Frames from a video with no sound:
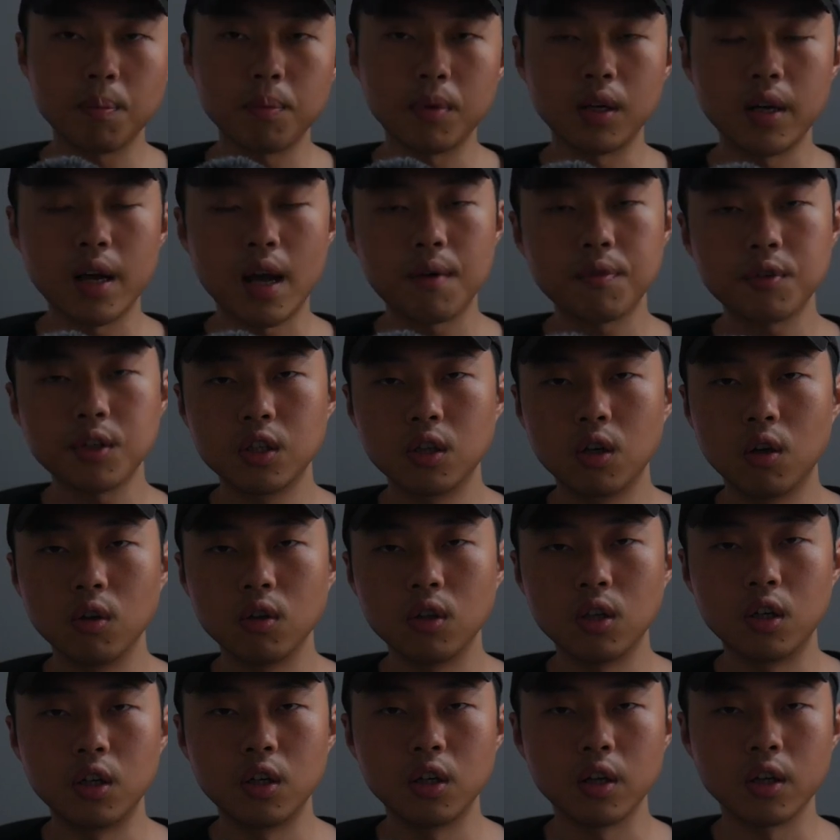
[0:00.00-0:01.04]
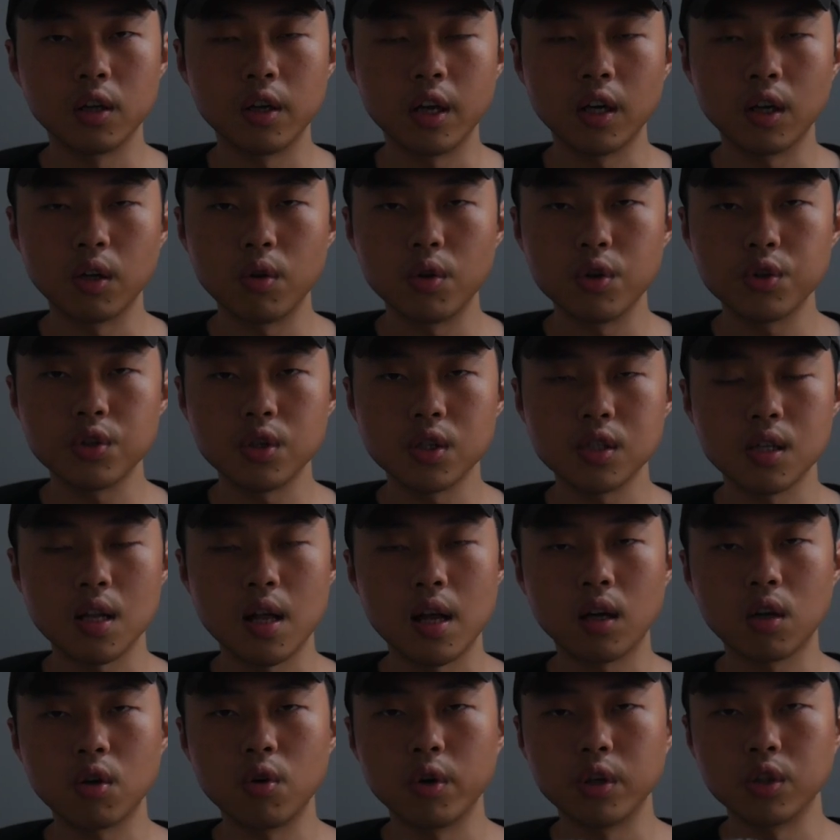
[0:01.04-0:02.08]
But after all, learning English is
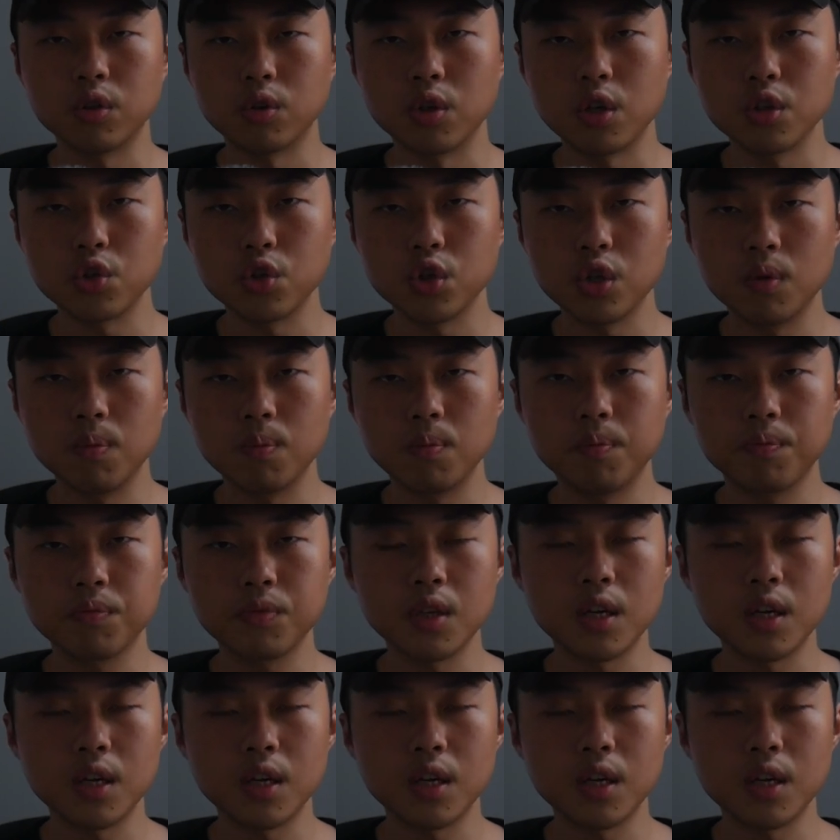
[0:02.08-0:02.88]
like going to the gym.